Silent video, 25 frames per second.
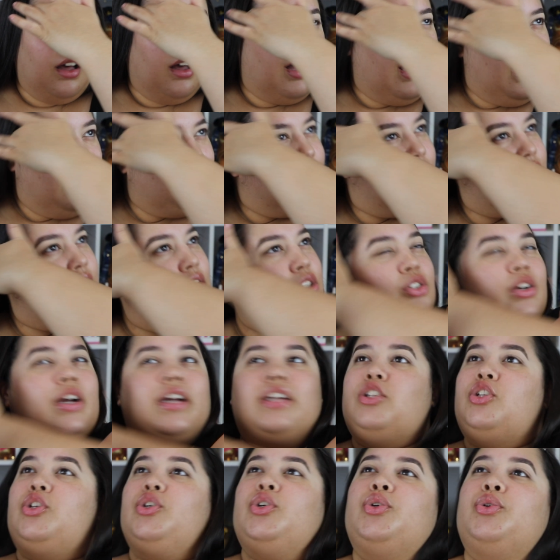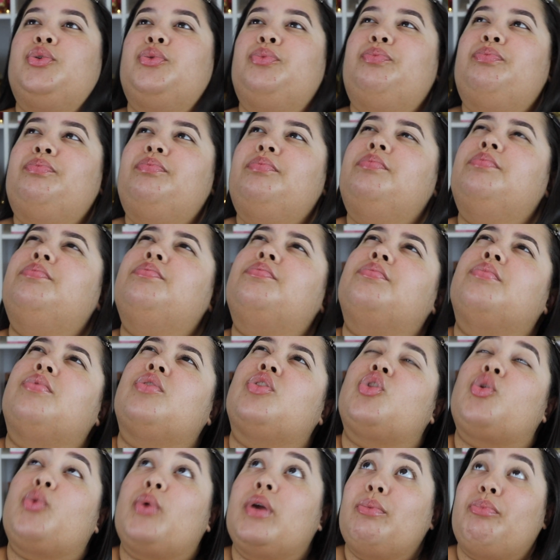I've only tried
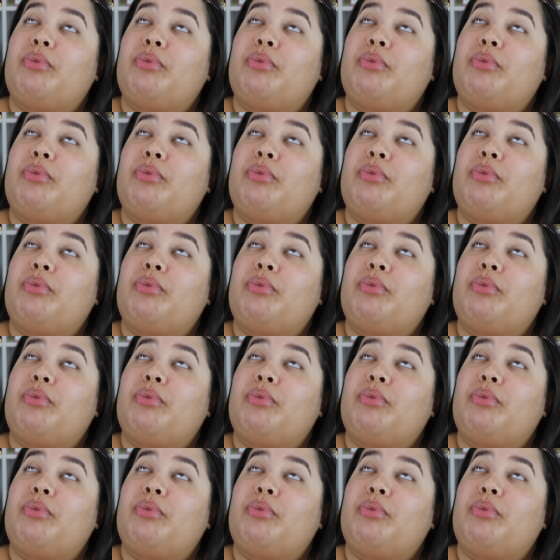3